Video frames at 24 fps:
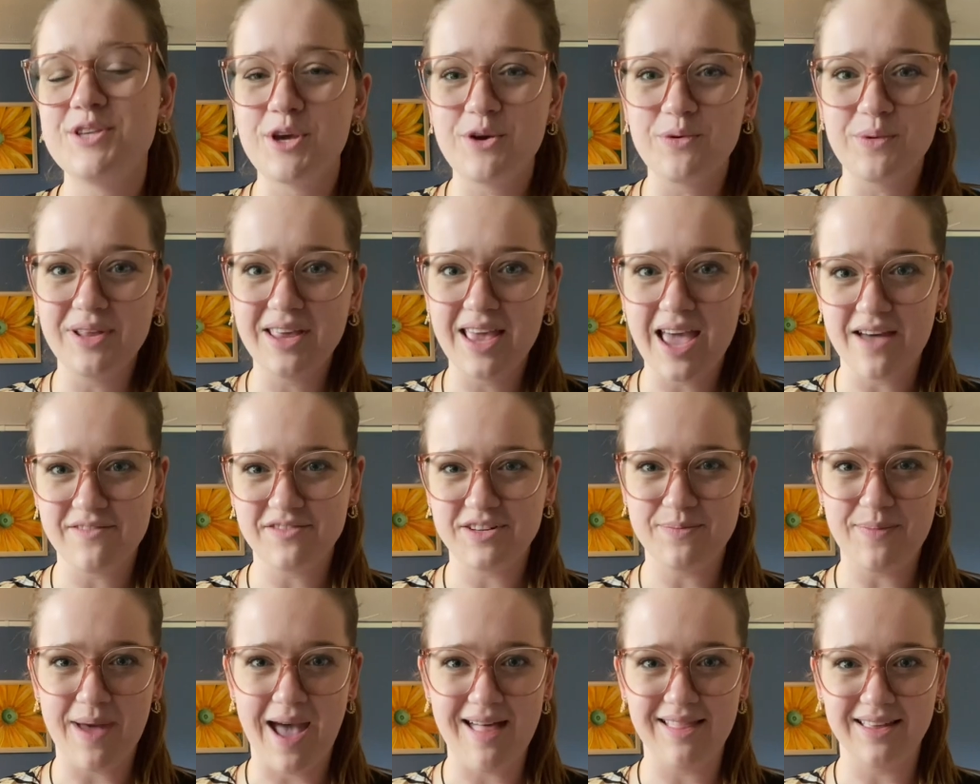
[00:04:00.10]
you really have
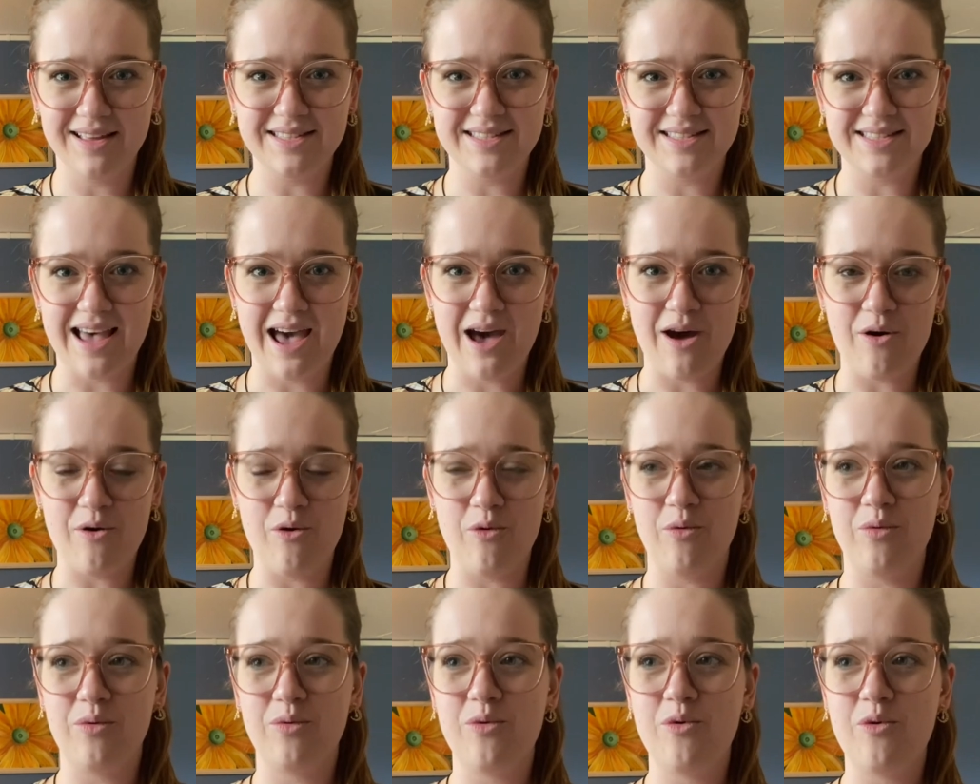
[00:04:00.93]
to balance
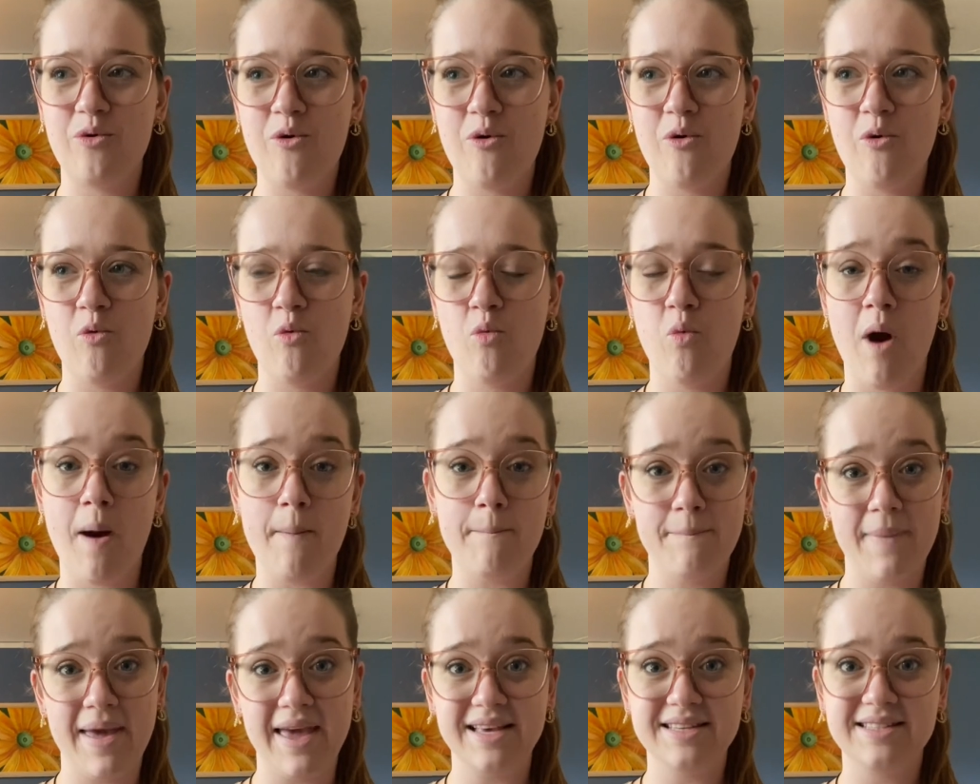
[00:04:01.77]
out
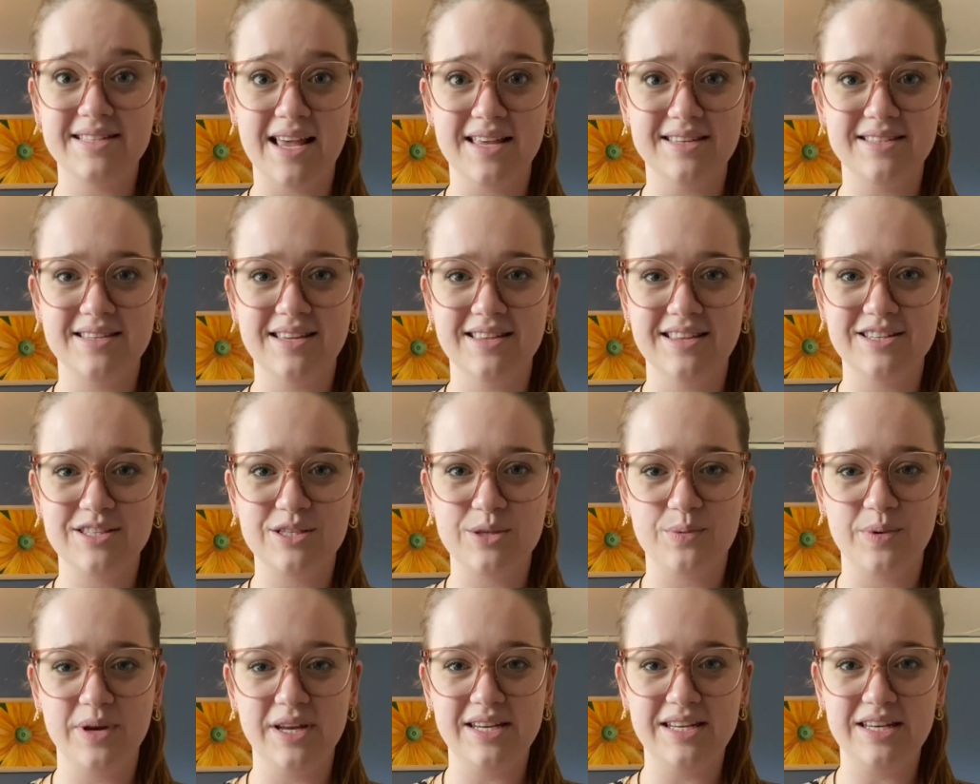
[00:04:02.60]
what makes sense in this
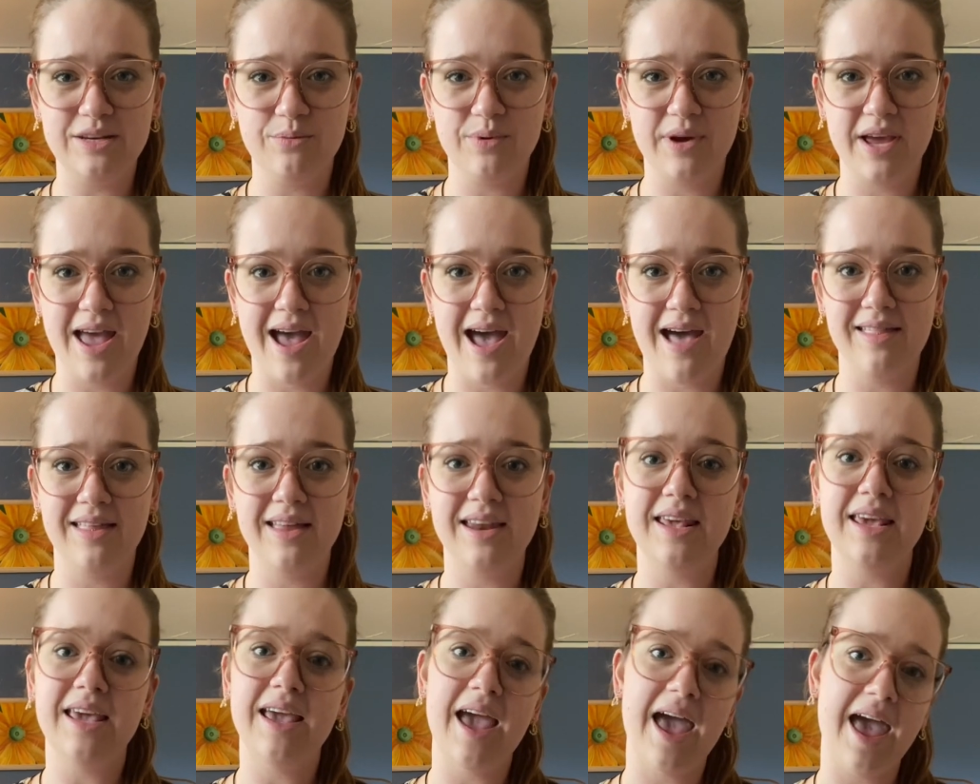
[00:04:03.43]
3D
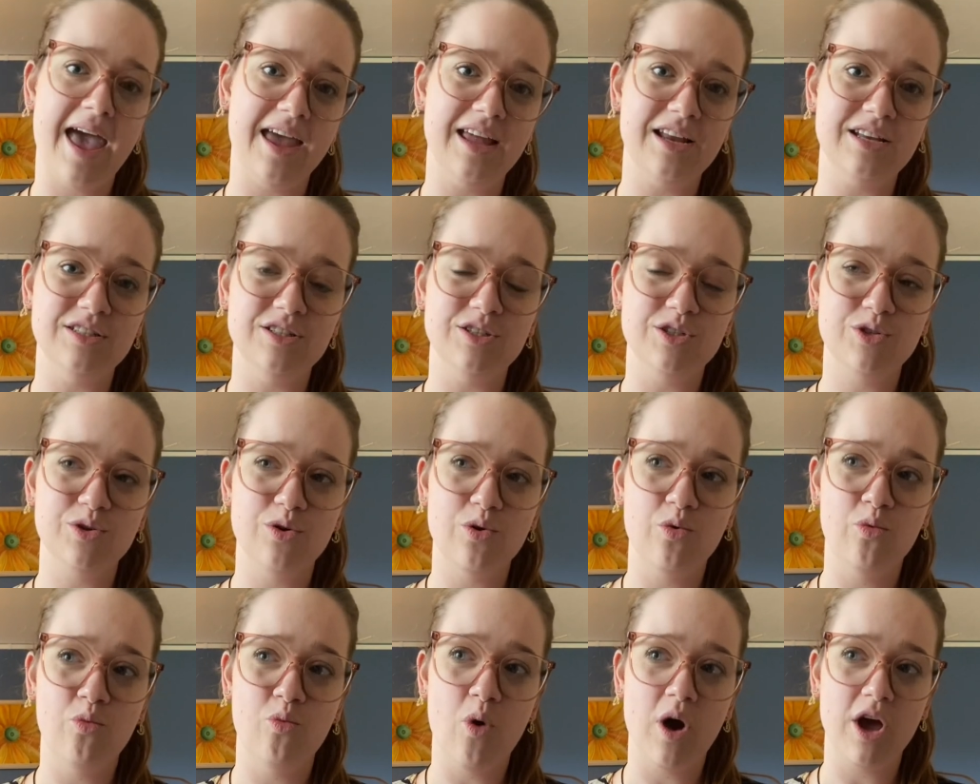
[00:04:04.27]
reality and
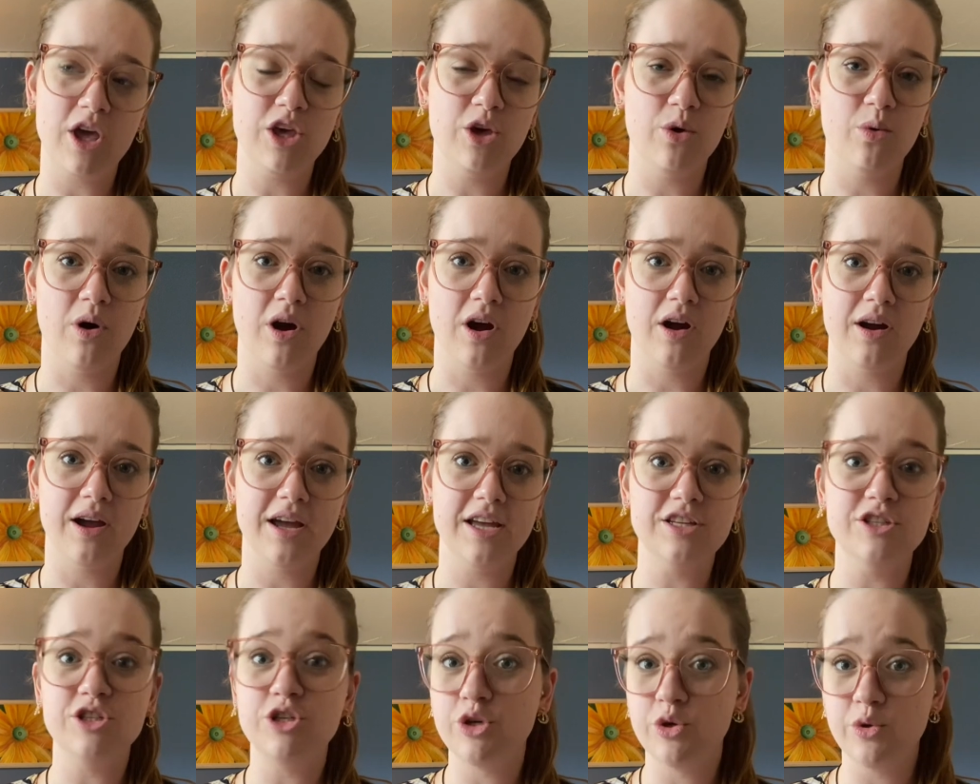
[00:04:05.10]
what you are
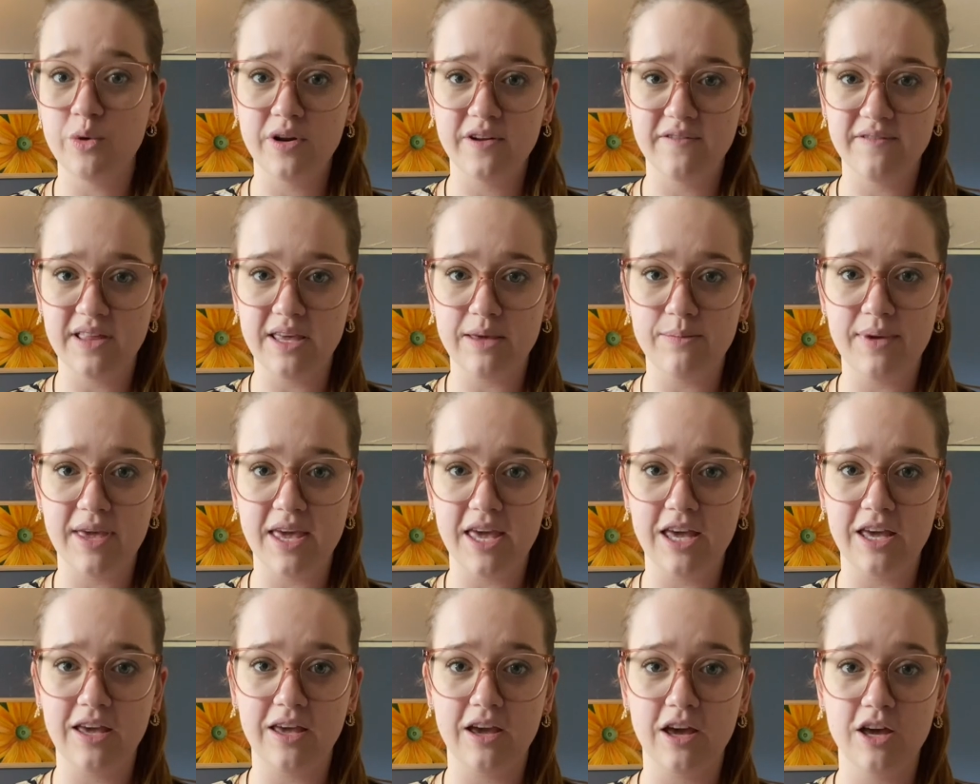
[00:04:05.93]
intuitively
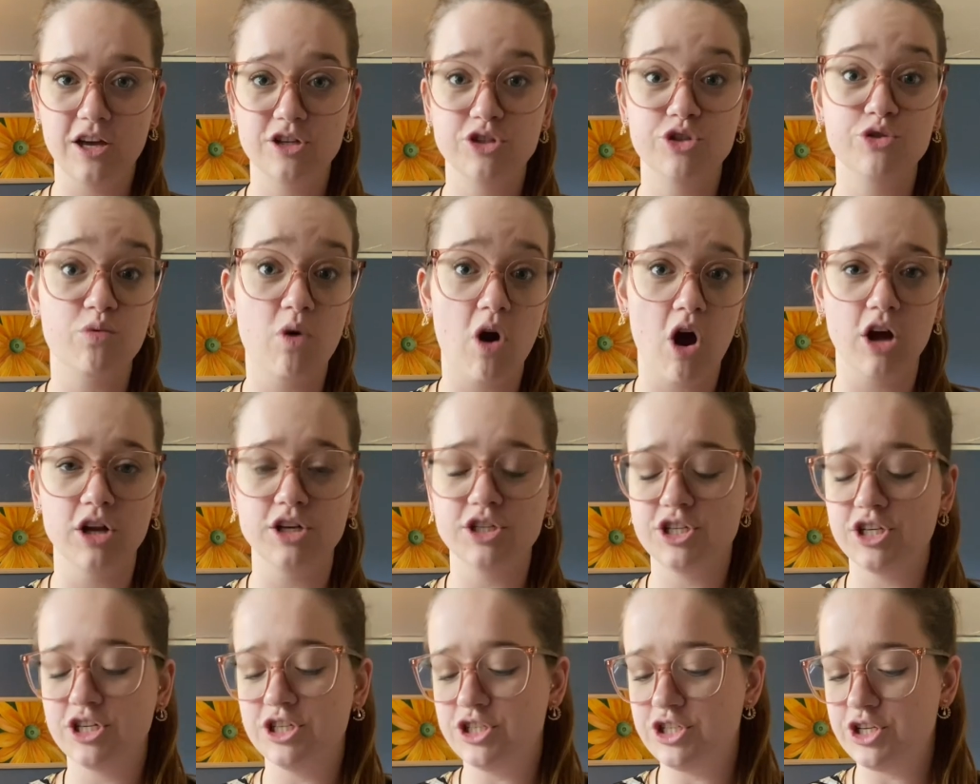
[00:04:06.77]
being drawn
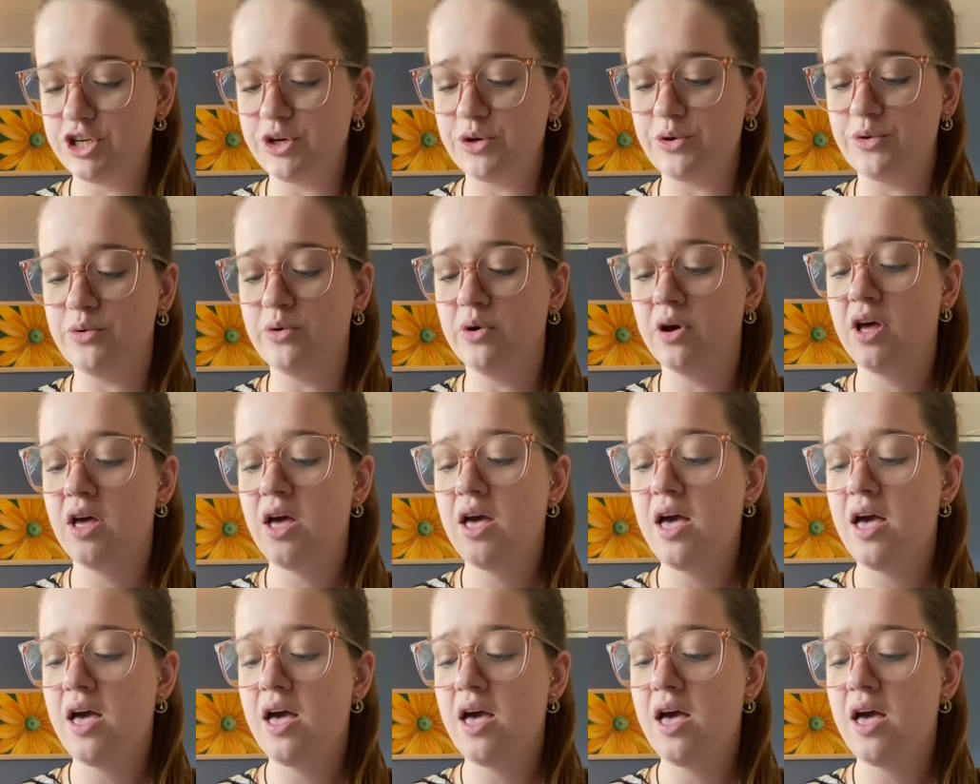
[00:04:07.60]
to do.